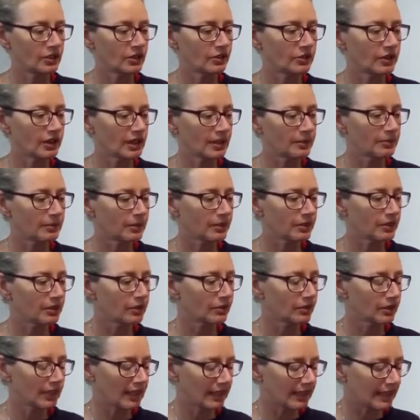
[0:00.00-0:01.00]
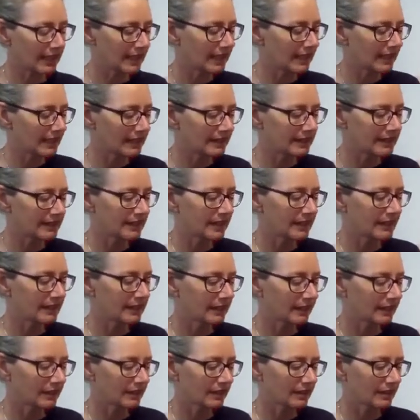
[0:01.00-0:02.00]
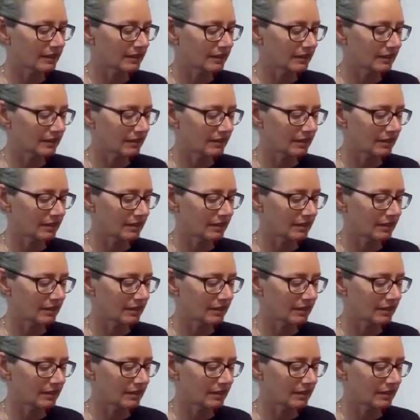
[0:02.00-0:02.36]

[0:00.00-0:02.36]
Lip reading: you keep your ukulele sitting on it